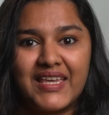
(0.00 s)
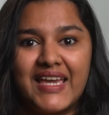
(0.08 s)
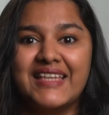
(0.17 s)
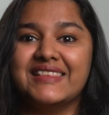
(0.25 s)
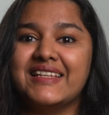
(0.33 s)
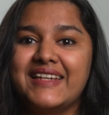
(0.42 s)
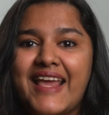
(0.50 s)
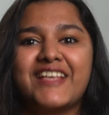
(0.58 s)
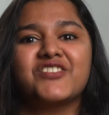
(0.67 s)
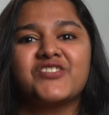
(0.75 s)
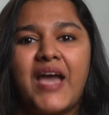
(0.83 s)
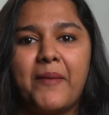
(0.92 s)
In the
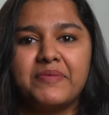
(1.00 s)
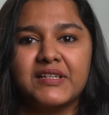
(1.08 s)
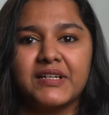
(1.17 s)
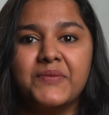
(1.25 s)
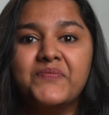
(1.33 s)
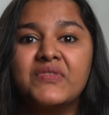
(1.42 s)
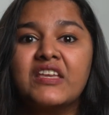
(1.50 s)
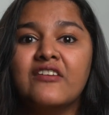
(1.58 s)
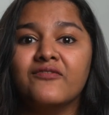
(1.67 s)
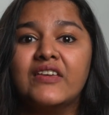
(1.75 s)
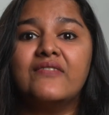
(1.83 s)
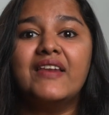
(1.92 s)
next chapter,
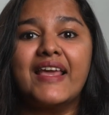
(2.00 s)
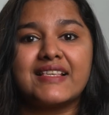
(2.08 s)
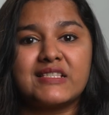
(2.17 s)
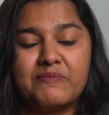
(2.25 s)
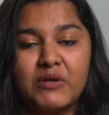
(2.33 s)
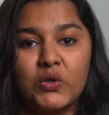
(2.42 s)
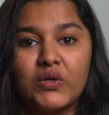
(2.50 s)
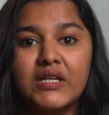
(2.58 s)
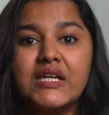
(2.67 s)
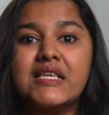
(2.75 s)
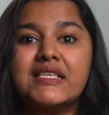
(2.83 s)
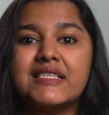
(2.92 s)
we will explore
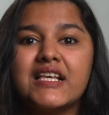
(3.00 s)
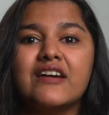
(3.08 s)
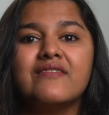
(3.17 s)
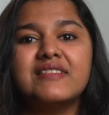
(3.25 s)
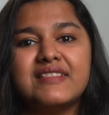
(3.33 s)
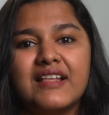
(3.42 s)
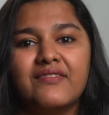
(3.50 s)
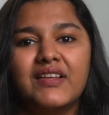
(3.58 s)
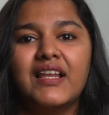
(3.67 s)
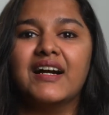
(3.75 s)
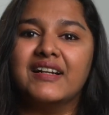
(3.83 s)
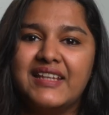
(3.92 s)
service level
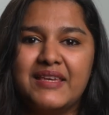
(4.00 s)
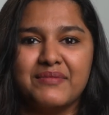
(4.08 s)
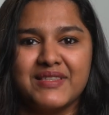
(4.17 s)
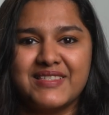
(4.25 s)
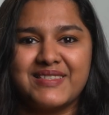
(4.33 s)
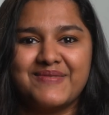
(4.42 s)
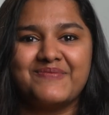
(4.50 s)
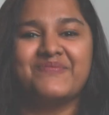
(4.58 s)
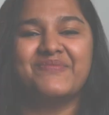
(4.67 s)
agreements.